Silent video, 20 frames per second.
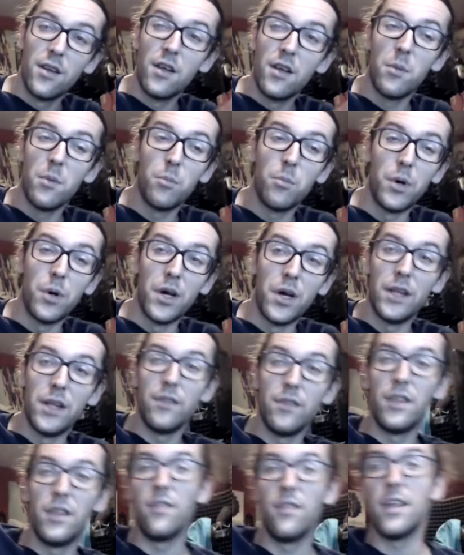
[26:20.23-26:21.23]
But
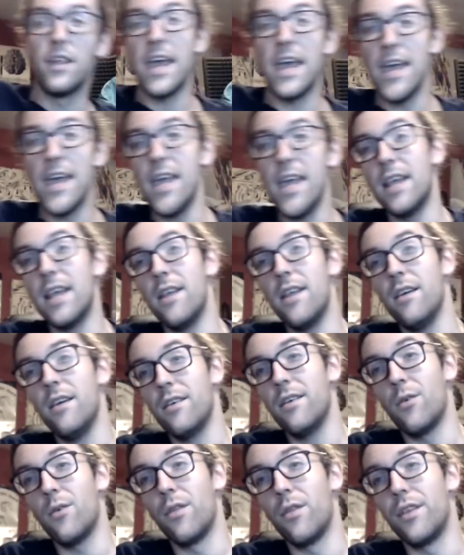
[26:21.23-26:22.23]
then the head
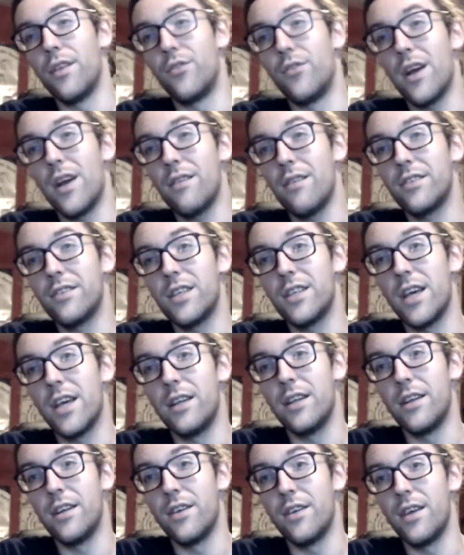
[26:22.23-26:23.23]
on the driver's side
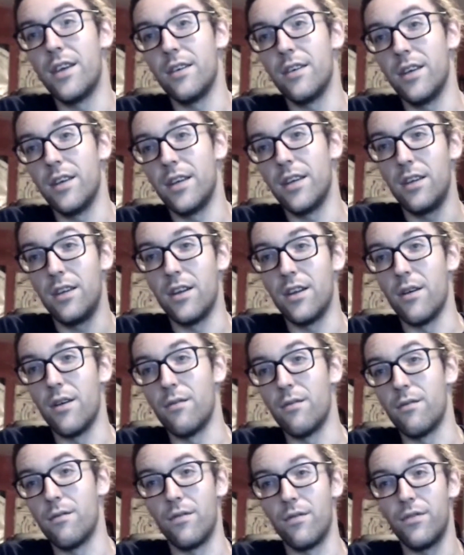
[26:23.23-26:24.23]
near
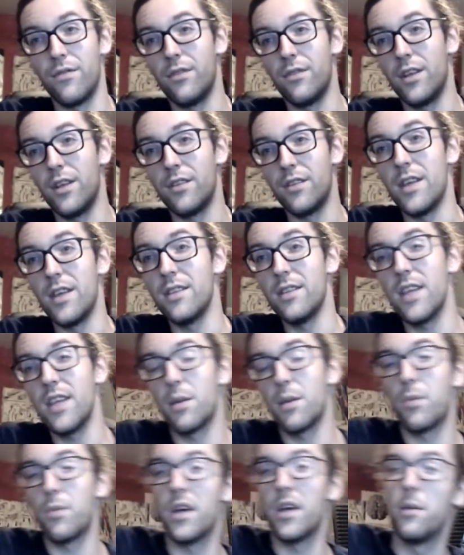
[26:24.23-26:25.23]
near the intake
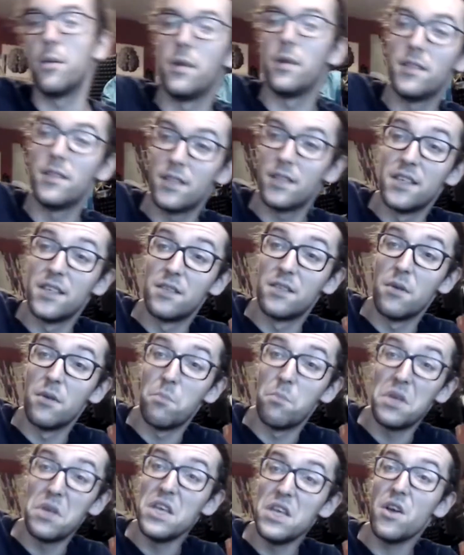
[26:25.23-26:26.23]
piping says
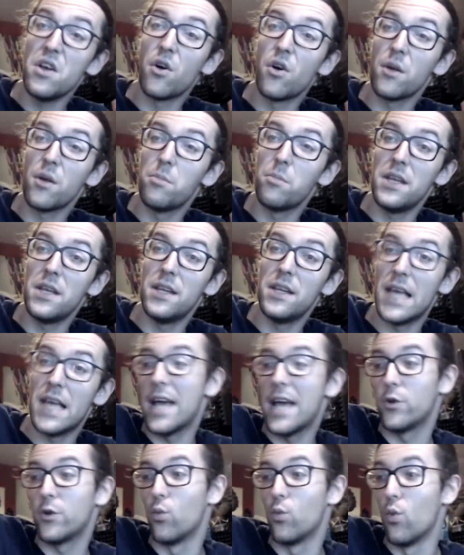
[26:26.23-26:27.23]

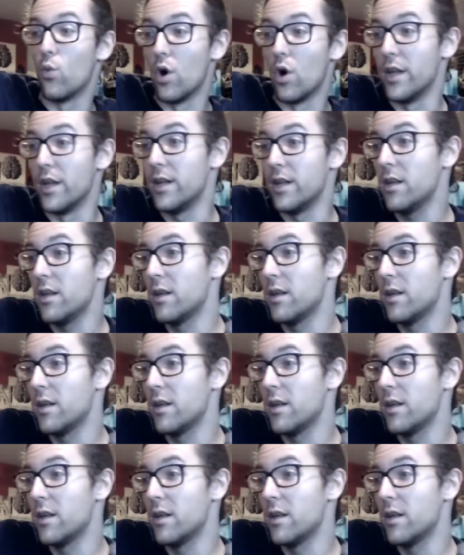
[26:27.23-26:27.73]
PRB-1.